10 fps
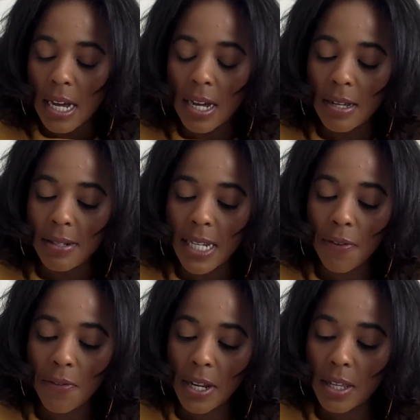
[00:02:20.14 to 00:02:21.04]

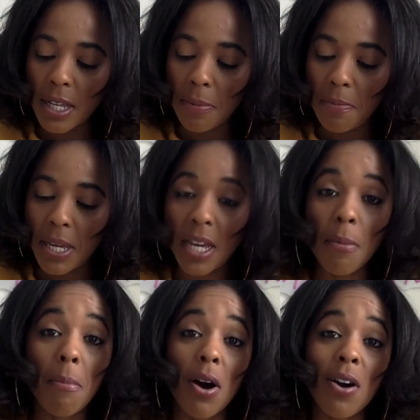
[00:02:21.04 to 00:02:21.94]
Definitely
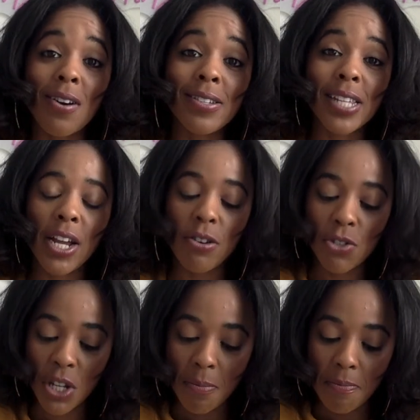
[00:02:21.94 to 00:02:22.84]
big Mars
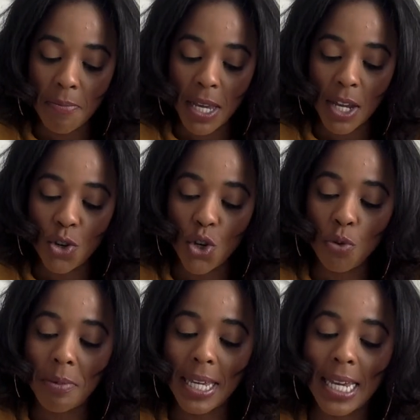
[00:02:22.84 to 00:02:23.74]
energy, big new
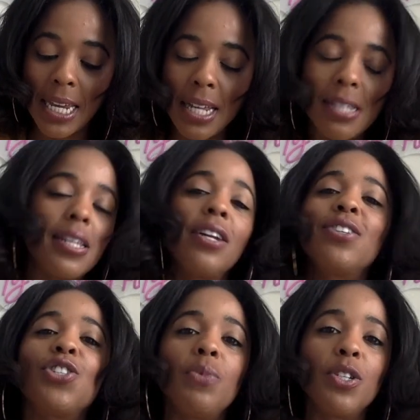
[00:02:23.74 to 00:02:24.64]
beginnings
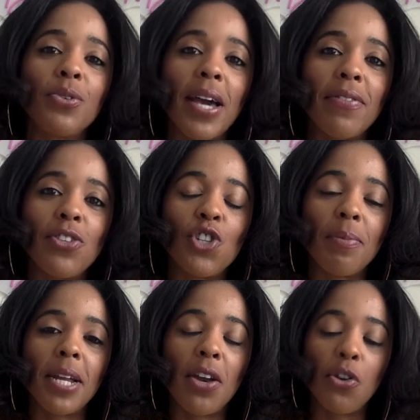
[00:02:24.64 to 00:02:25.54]
energy. We do have the
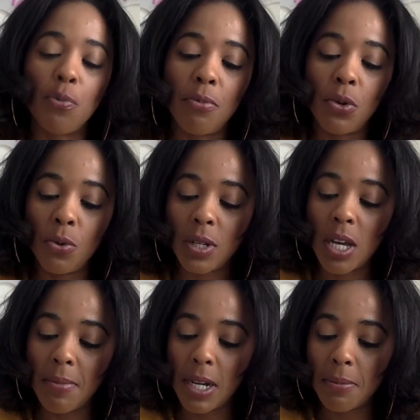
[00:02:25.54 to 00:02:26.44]
Gemini new moon
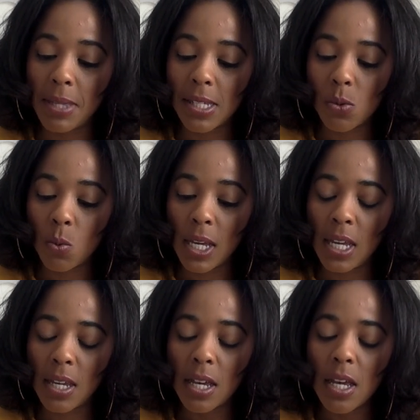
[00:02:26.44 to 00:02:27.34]
coming up this
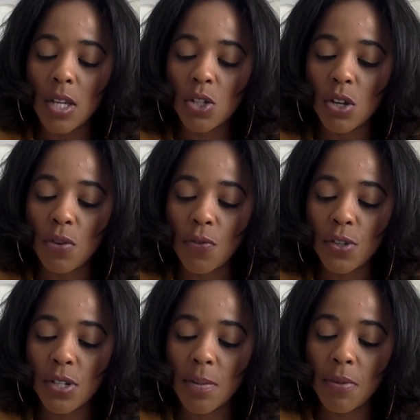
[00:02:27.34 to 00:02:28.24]
week. So for
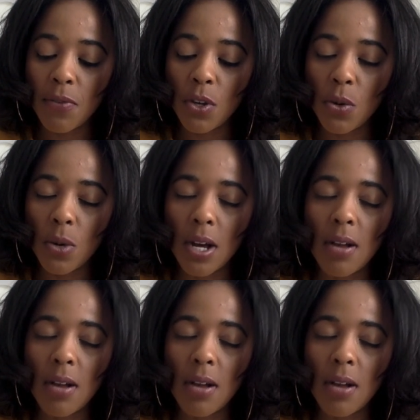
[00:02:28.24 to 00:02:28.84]
some of you,